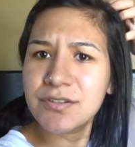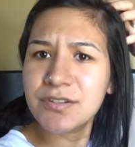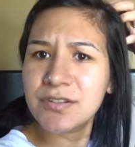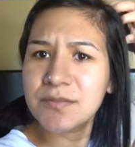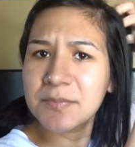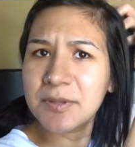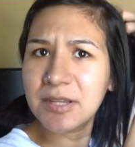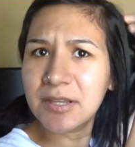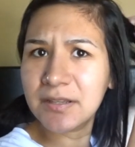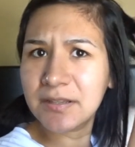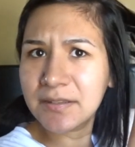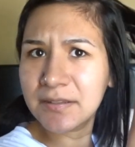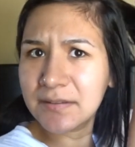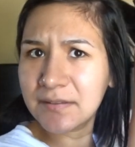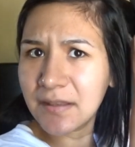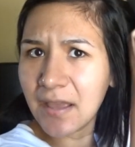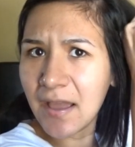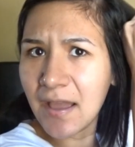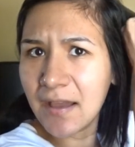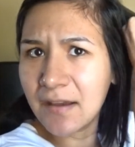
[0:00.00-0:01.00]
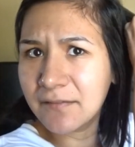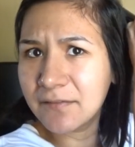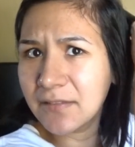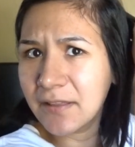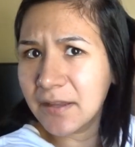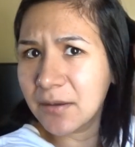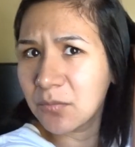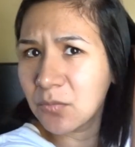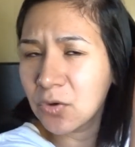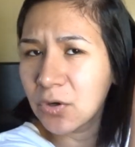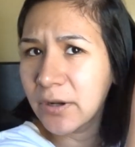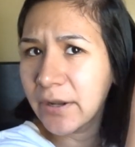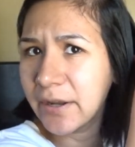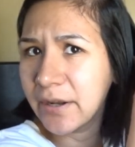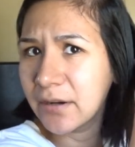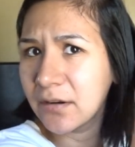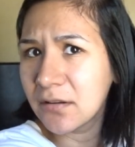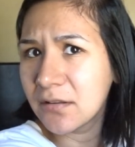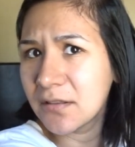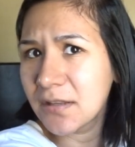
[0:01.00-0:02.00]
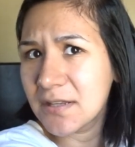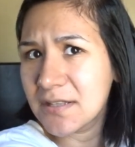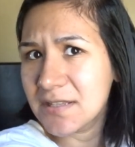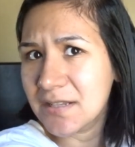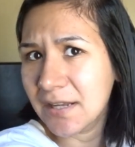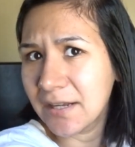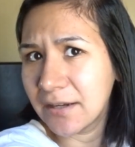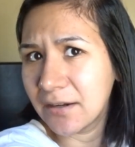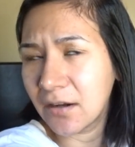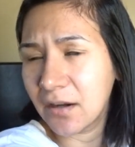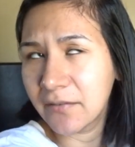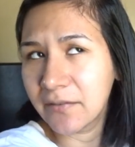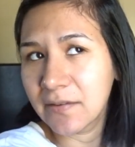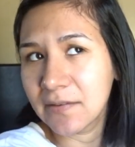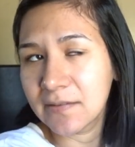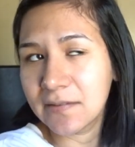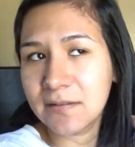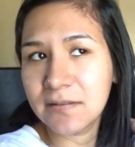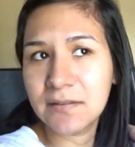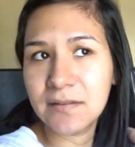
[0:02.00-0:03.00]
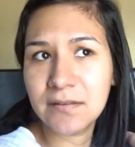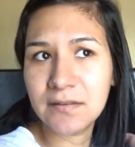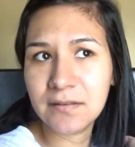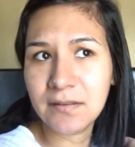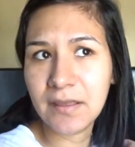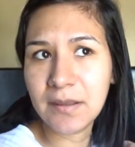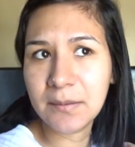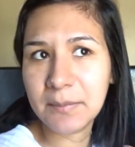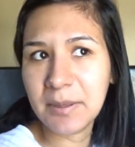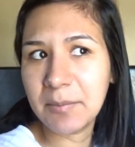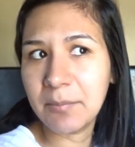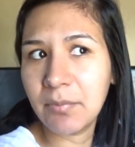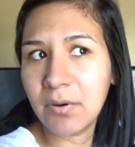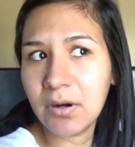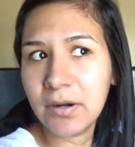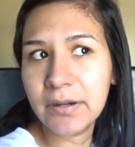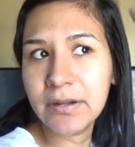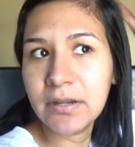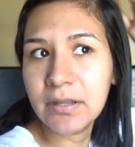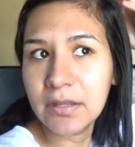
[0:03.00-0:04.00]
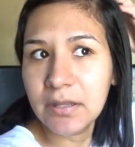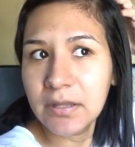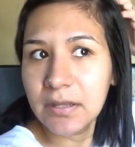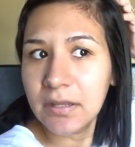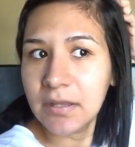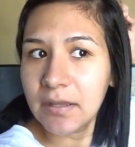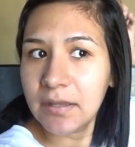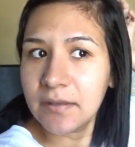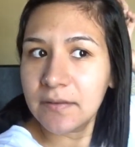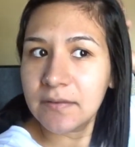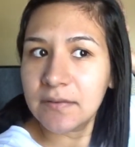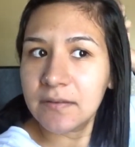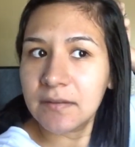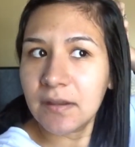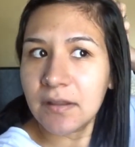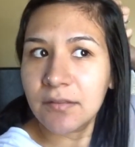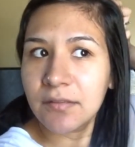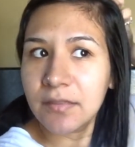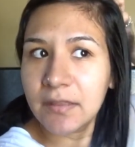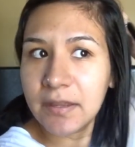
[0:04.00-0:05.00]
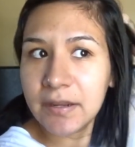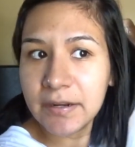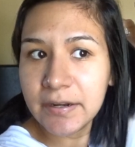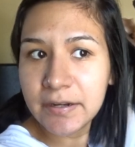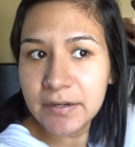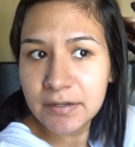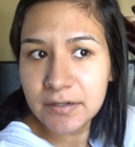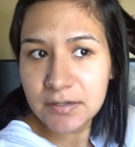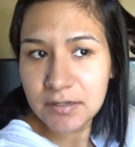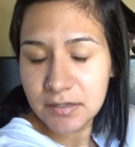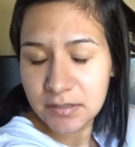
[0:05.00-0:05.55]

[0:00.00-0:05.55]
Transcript: Just because I have like more hair on that side. Obviously, since like my part is down there.